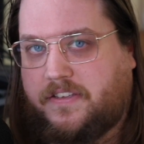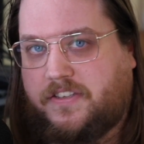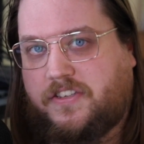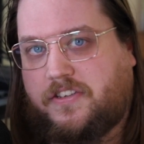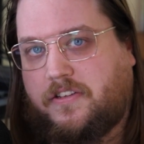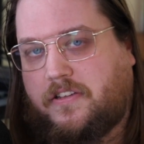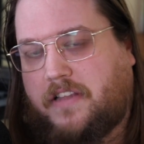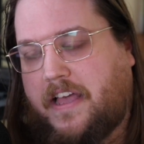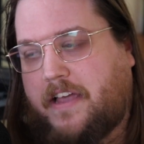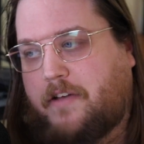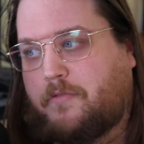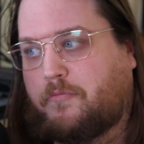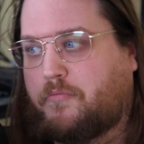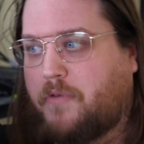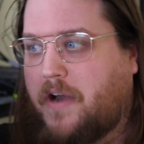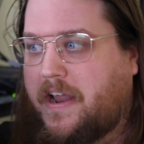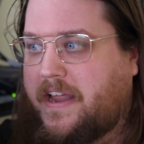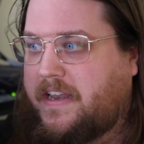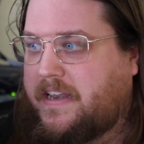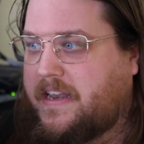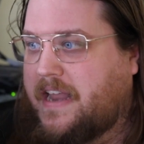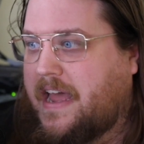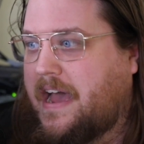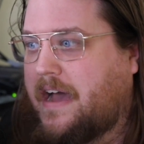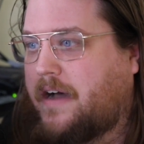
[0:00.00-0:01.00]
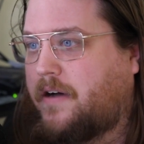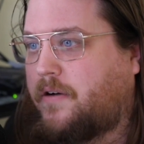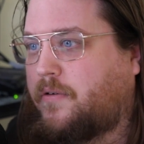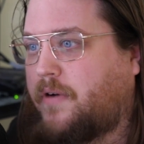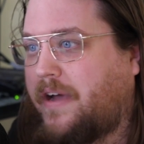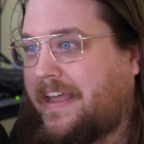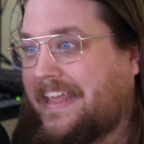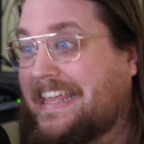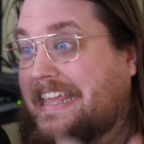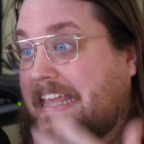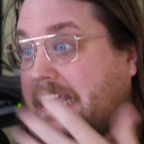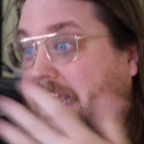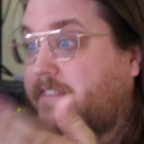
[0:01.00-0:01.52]
So like right now,
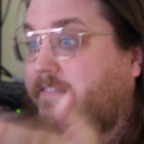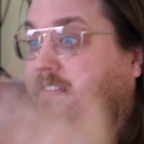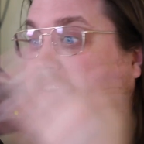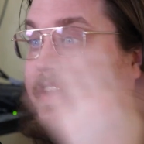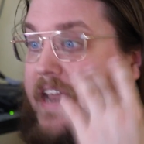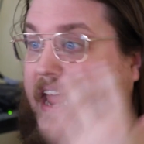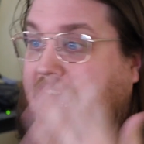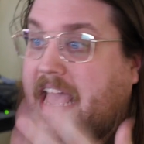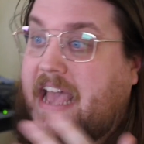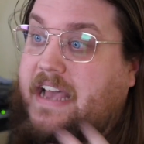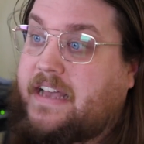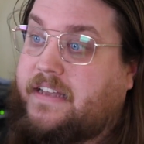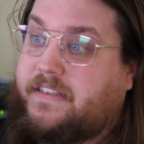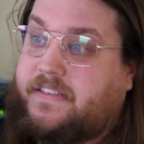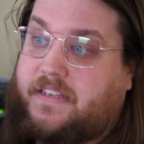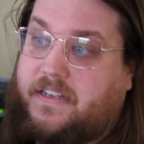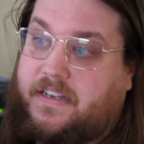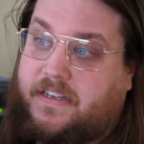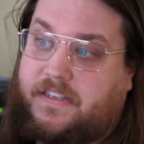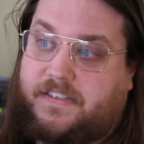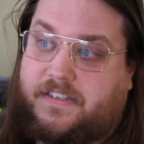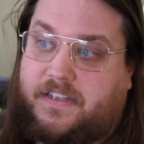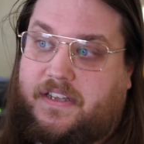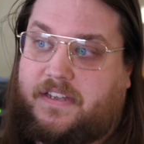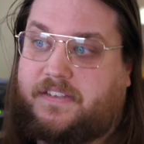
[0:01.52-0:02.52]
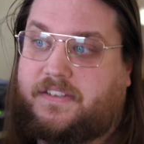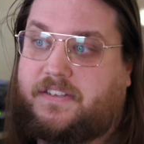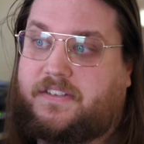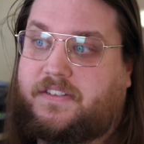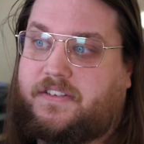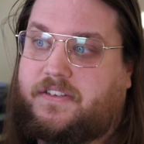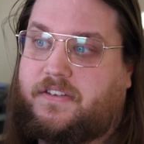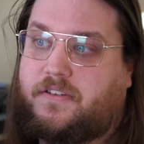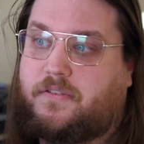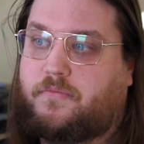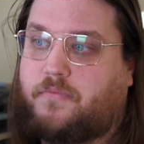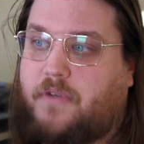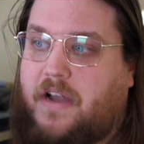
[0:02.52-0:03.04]
even as it
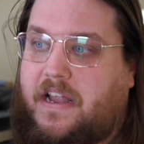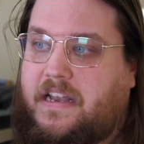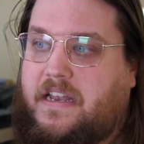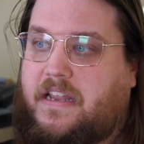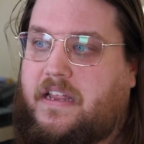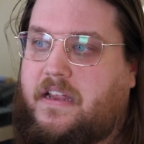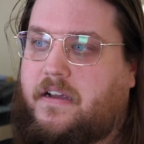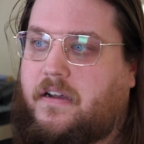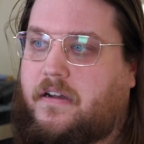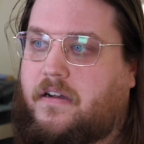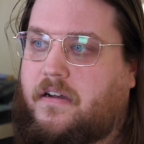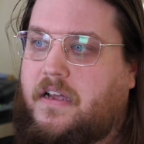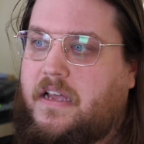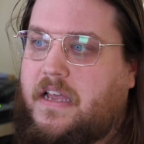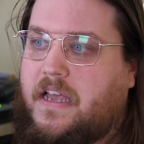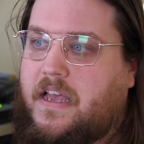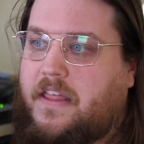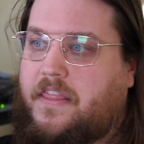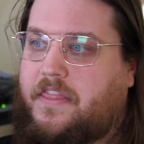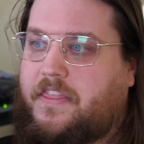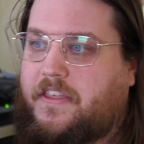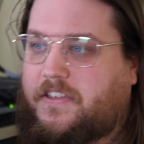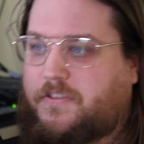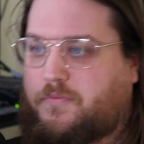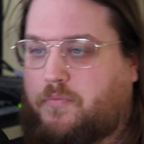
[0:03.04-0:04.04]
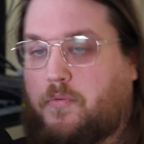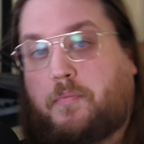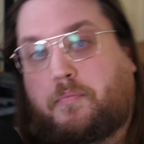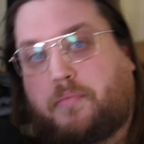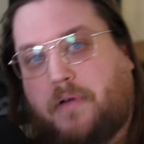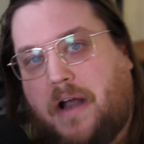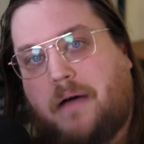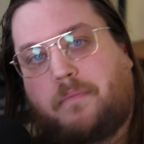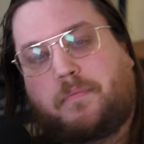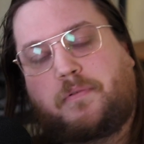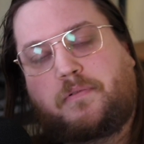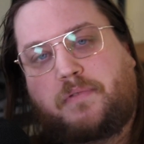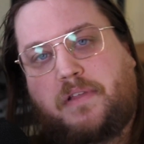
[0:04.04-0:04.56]
exists right here, this will
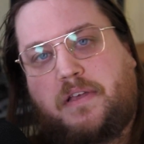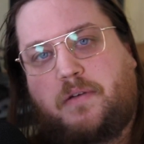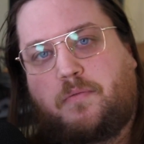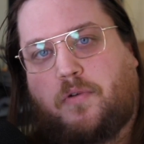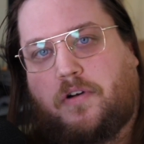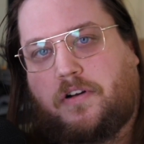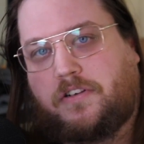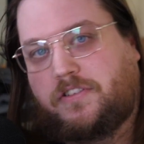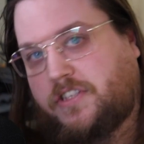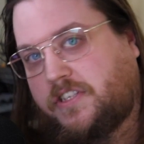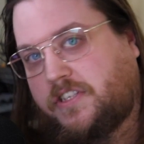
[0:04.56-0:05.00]
probably work